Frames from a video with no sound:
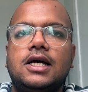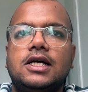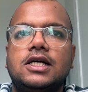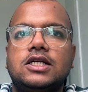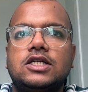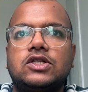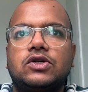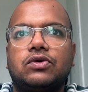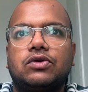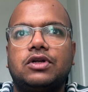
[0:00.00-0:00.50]

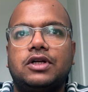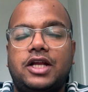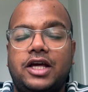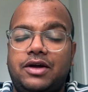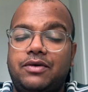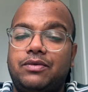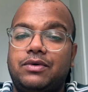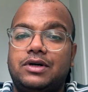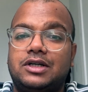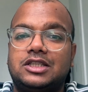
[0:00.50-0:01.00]
So the
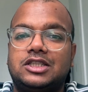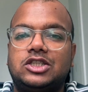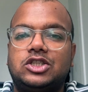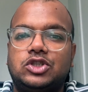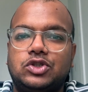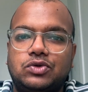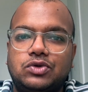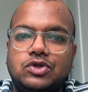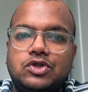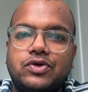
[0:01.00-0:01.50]
day was
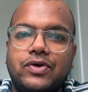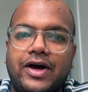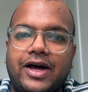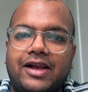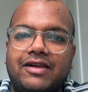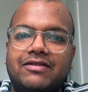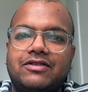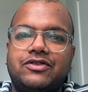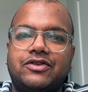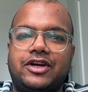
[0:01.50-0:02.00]
June
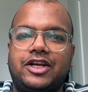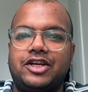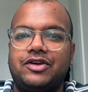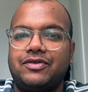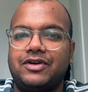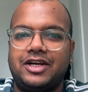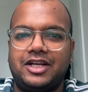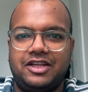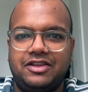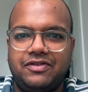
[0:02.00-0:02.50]
12th,
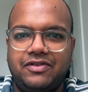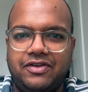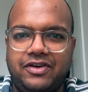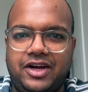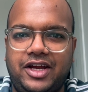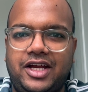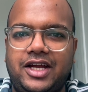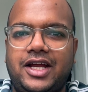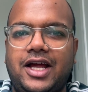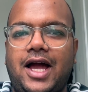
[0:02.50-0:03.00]

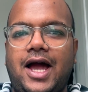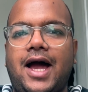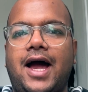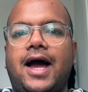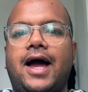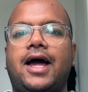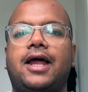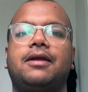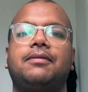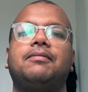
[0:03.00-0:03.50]
2023,
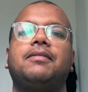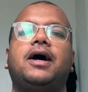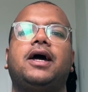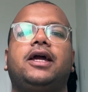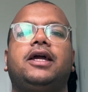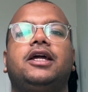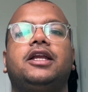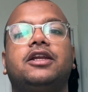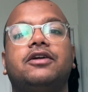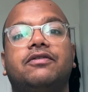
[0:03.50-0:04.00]
and
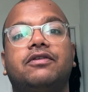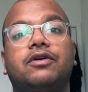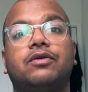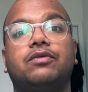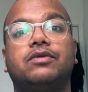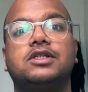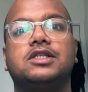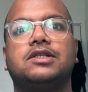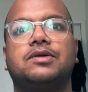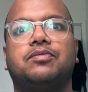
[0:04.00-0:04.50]
my interview
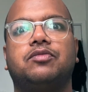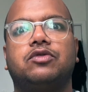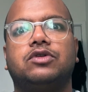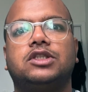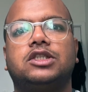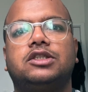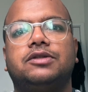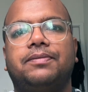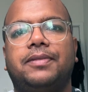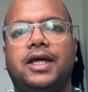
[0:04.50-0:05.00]
was
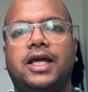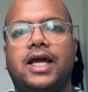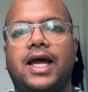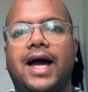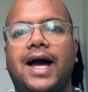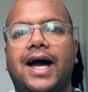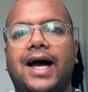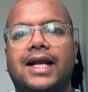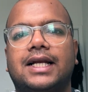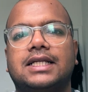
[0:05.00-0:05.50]
supposed to be
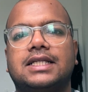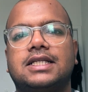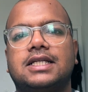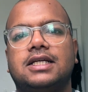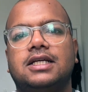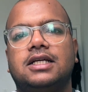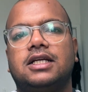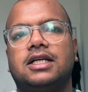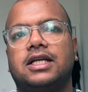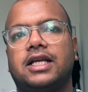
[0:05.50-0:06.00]

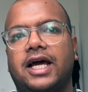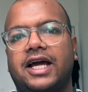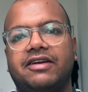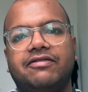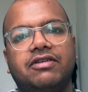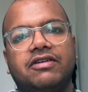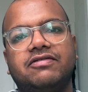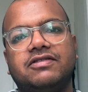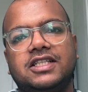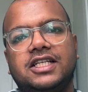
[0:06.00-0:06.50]
at
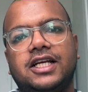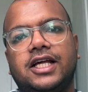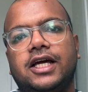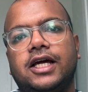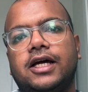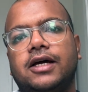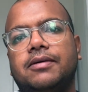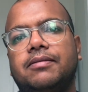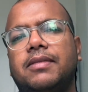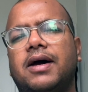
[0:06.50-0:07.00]
9:15
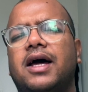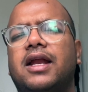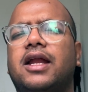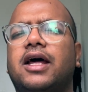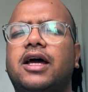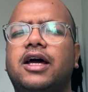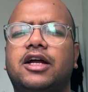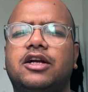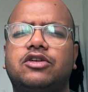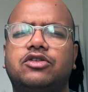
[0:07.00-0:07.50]
a.m. and
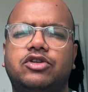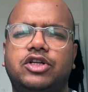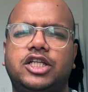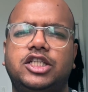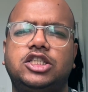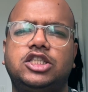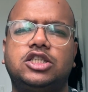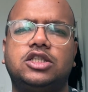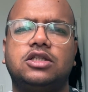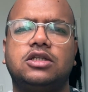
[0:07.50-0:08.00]
I had
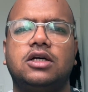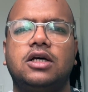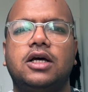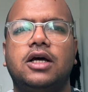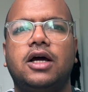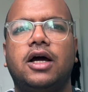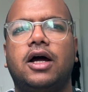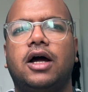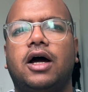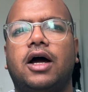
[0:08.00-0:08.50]
reached
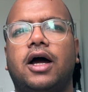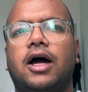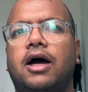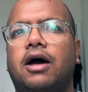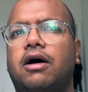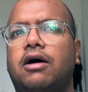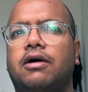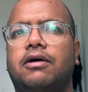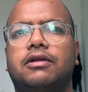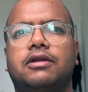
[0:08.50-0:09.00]

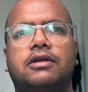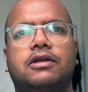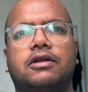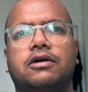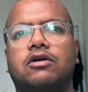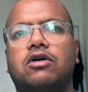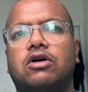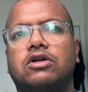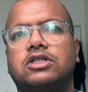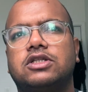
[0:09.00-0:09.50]

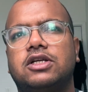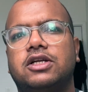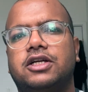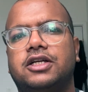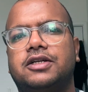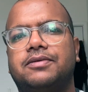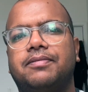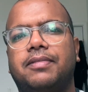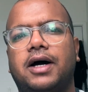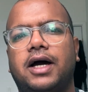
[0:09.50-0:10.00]
the
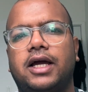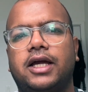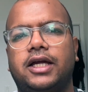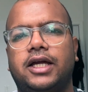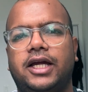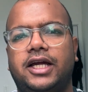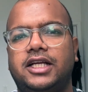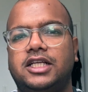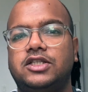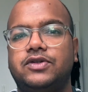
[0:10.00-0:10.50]
consulate by
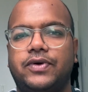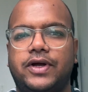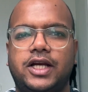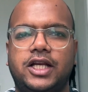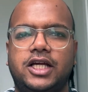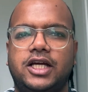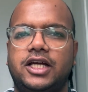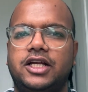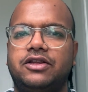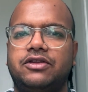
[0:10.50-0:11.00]

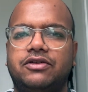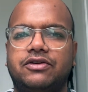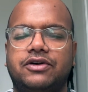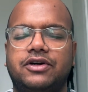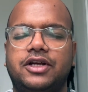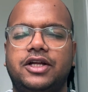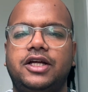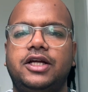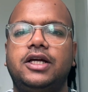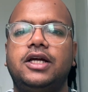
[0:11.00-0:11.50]
8:20,
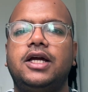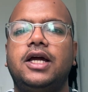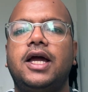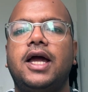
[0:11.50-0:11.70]
8:30,